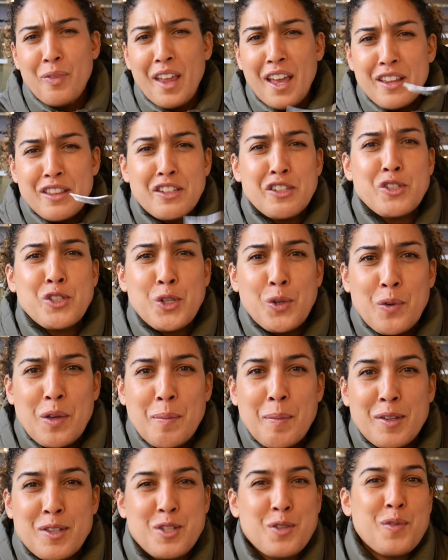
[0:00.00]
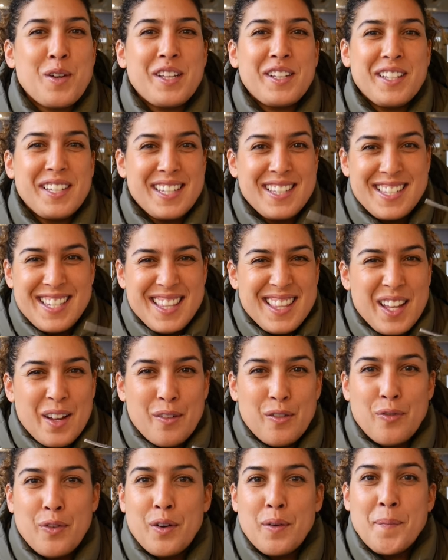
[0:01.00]
And the chewy mozzarella, it's in
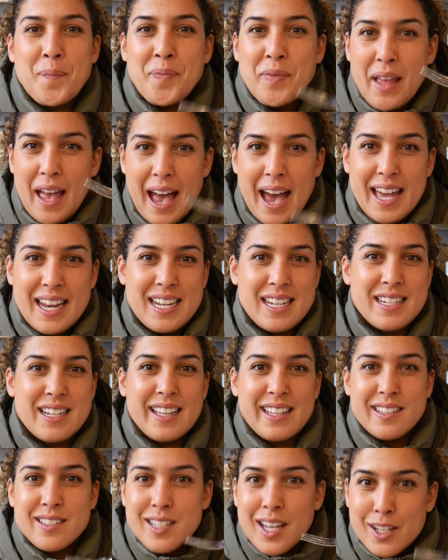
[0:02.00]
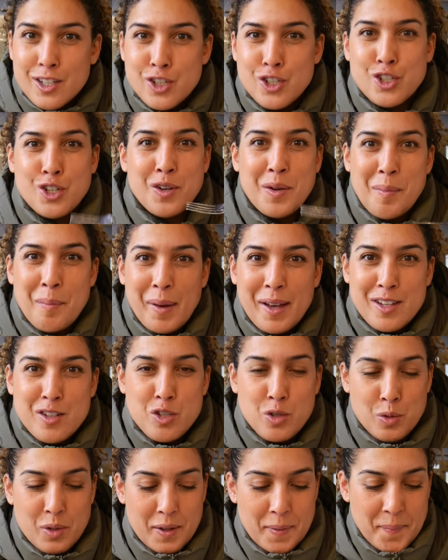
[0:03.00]
there for added like texture and bite
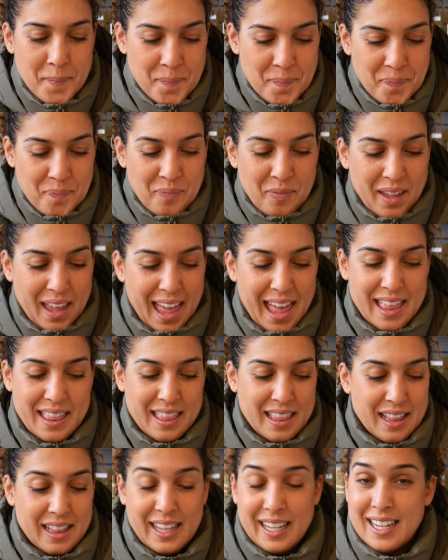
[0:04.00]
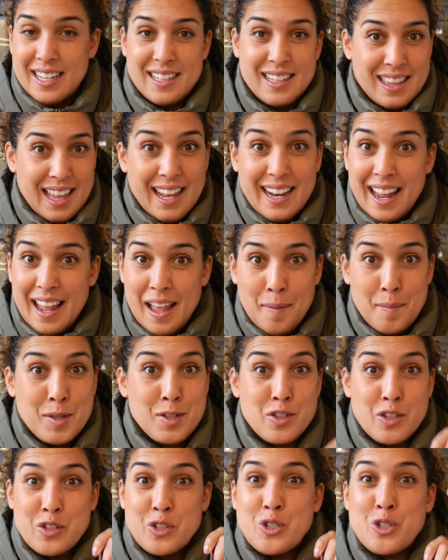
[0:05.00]
to it. And like that ham
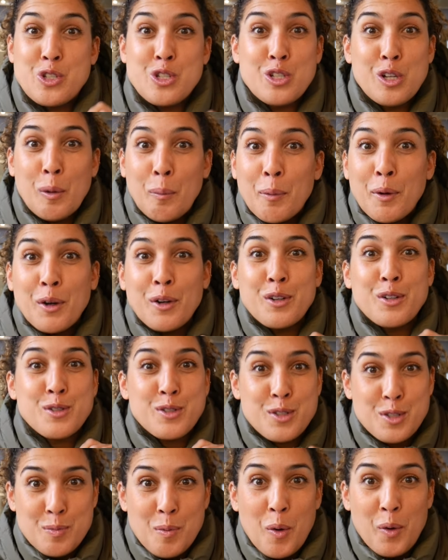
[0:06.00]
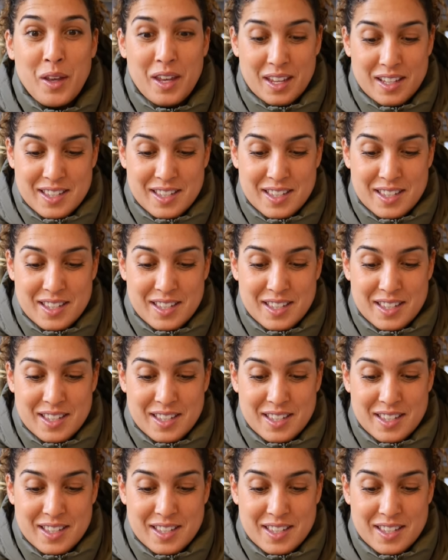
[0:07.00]
is super smoky.